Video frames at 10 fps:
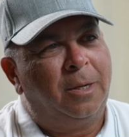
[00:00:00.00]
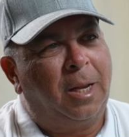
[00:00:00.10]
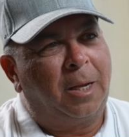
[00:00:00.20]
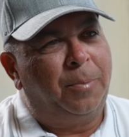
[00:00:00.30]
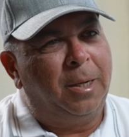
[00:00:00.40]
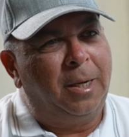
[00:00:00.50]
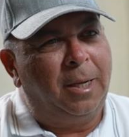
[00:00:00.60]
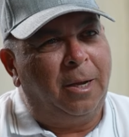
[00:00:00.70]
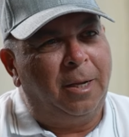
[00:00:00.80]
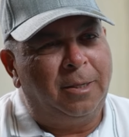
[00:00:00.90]
like
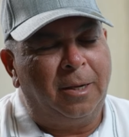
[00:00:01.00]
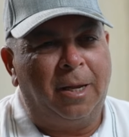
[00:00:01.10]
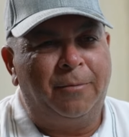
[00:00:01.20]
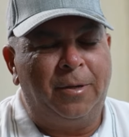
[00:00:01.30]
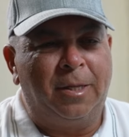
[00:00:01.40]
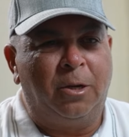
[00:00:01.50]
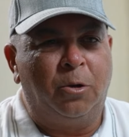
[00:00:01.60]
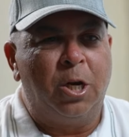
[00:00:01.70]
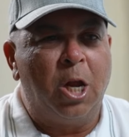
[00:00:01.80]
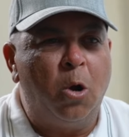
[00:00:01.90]
Burnley going to Anfield, and
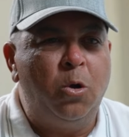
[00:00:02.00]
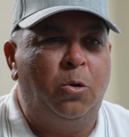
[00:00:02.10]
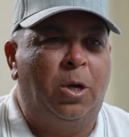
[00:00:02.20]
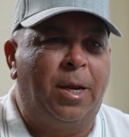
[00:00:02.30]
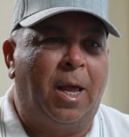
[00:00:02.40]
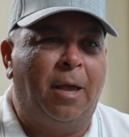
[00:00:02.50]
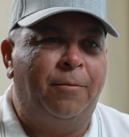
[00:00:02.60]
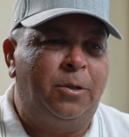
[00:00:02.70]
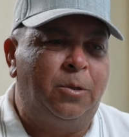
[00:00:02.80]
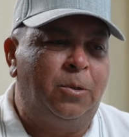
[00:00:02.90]
you know you're going to
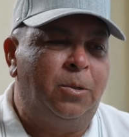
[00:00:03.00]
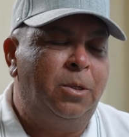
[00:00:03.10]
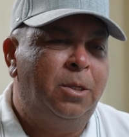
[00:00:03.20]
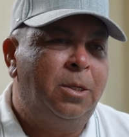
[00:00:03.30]
have to